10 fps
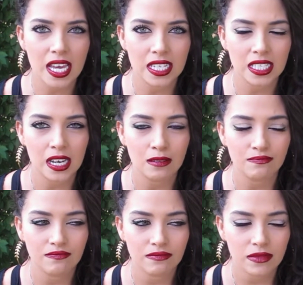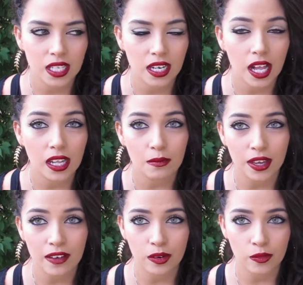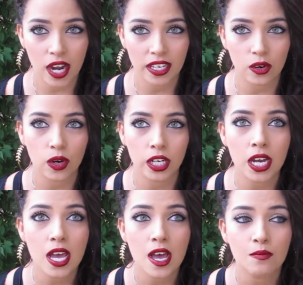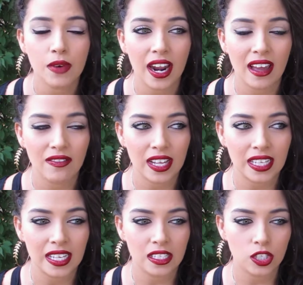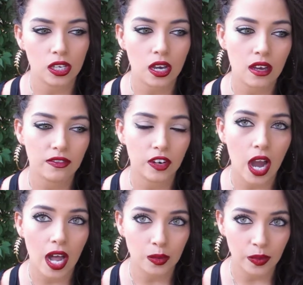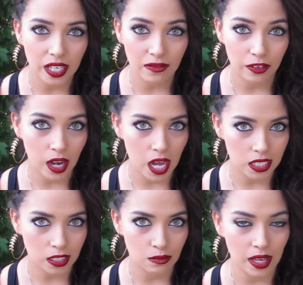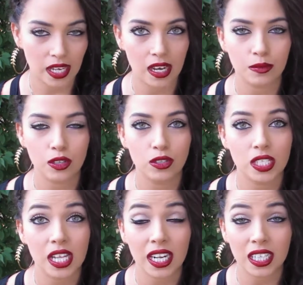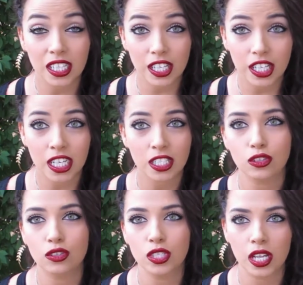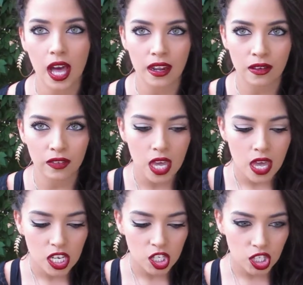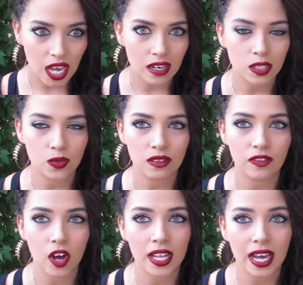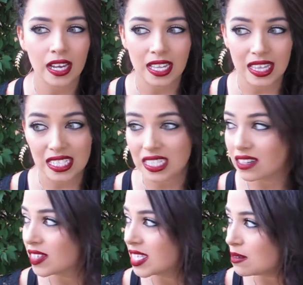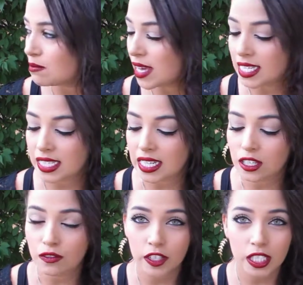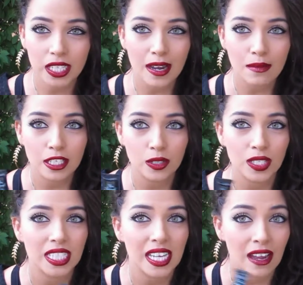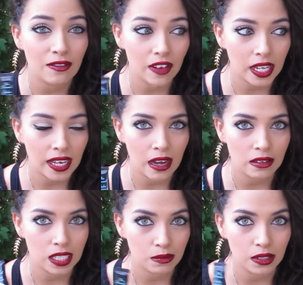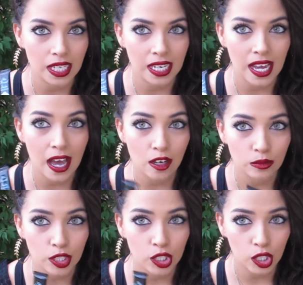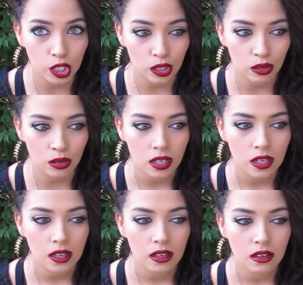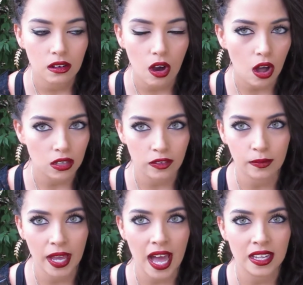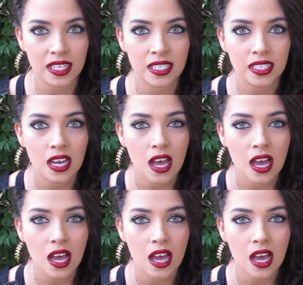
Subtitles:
It's Columbia from Rocky Horror, but I find that for Halloween and for costume makeup, you use a lot of glitter and you use a lot of shadows with fallout, and this stuff is amazing. The first time I used it, I felt like I was smearing Elmer's glue all over my eyelids.